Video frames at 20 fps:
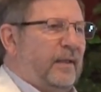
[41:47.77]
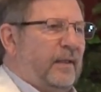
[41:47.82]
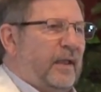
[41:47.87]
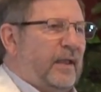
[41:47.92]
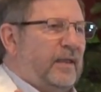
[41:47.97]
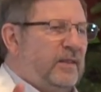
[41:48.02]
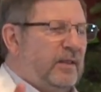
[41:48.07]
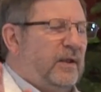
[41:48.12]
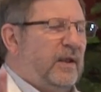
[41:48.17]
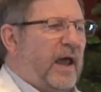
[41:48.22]

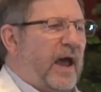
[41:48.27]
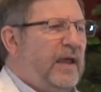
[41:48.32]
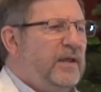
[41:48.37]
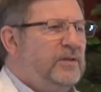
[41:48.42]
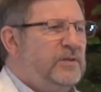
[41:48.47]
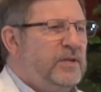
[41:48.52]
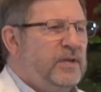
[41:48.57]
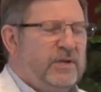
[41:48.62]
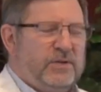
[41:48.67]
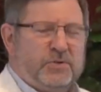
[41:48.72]
in the
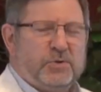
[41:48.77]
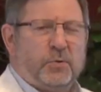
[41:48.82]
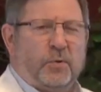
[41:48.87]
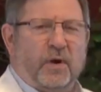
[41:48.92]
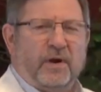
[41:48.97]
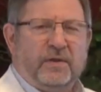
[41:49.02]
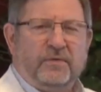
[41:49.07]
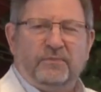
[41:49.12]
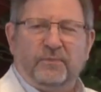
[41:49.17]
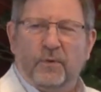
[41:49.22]

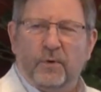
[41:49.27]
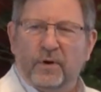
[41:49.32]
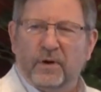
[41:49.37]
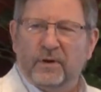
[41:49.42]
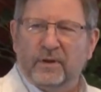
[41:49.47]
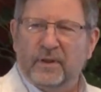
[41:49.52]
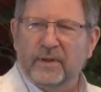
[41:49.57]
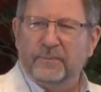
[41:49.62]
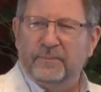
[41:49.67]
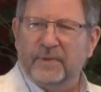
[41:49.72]
1924
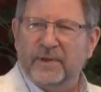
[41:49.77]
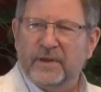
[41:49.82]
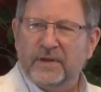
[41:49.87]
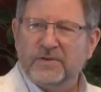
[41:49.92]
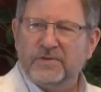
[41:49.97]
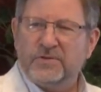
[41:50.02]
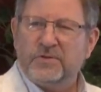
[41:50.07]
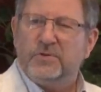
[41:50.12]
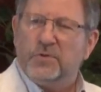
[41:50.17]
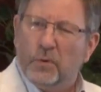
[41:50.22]

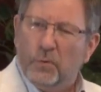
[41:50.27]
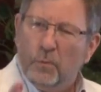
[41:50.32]
Olympics to